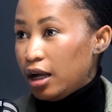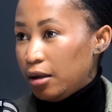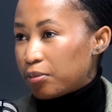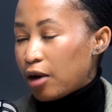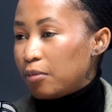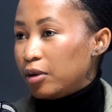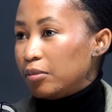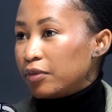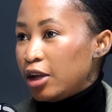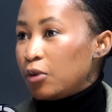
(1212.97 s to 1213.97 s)

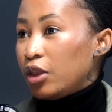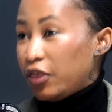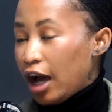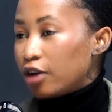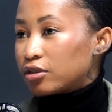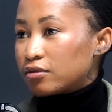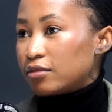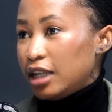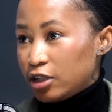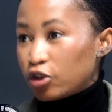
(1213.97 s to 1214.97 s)
problem without
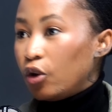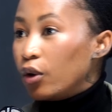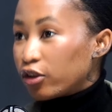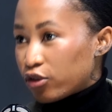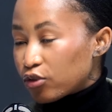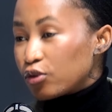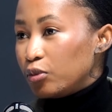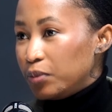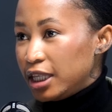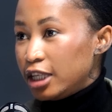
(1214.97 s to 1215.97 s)
it going through
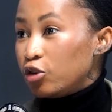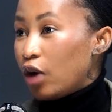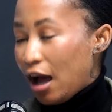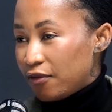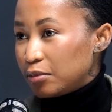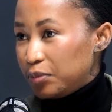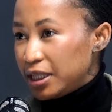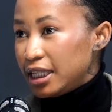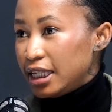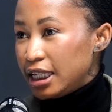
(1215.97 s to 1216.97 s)
BEE or having
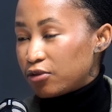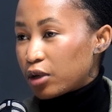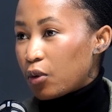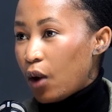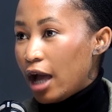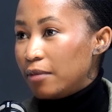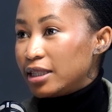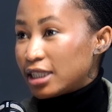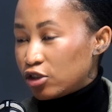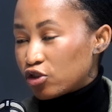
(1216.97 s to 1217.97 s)
BEE
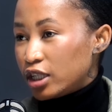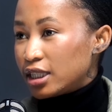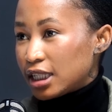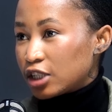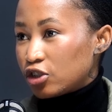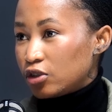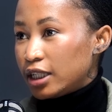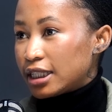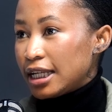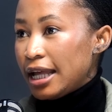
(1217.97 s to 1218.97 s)
requirements intrinsic to
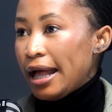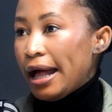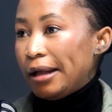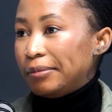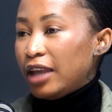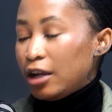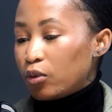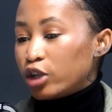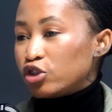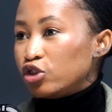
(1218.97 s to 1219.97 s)
it. And
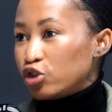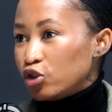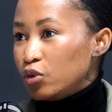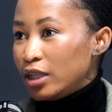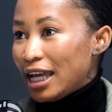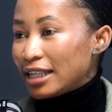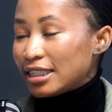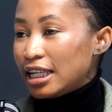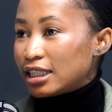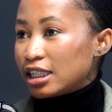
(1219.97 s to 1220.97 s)
what you do in that
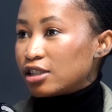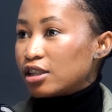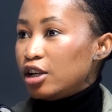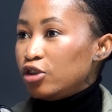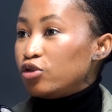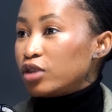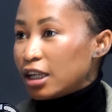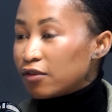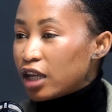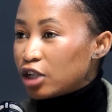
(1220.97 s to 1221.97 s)
sense is you
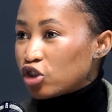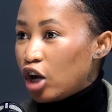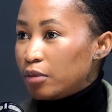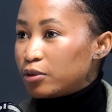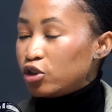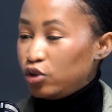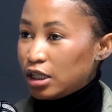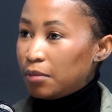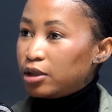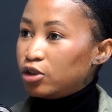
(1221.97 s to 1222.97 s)
give that job to
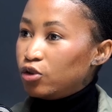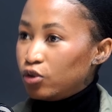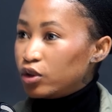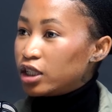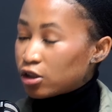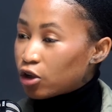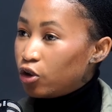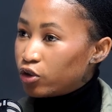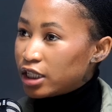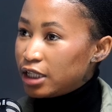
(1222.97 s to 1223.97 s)
somebody who is
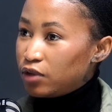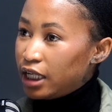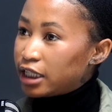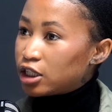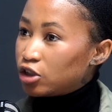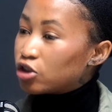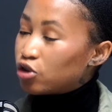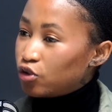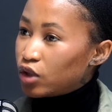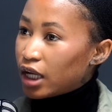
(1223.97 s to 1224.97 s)
closely related
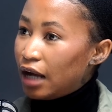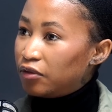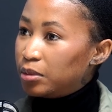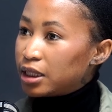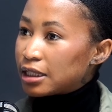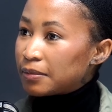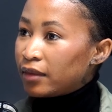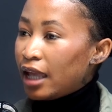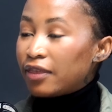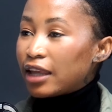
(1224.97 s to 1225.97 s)
to the government,
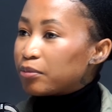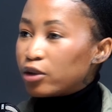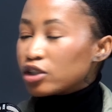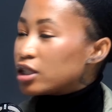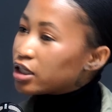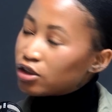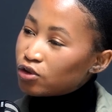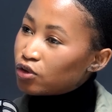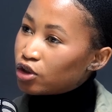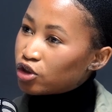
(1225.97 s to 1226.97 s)
and that person doesn't
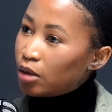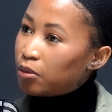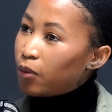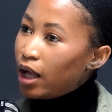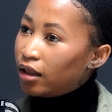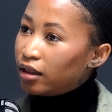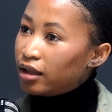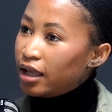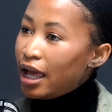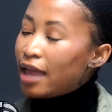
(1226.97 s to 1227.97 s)
do the job well.
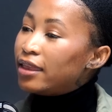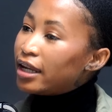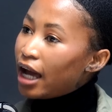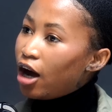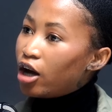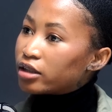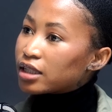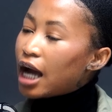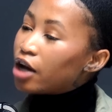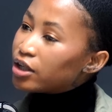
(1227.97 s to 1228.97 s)
And then I
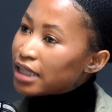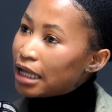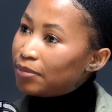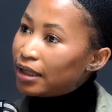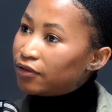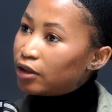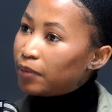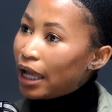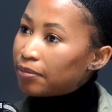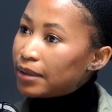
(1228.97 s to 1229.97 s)
ask, how does that benefit
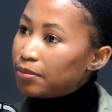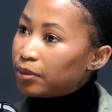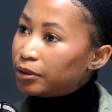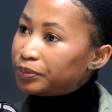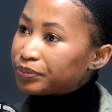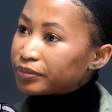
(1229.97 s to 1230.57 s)
Black people?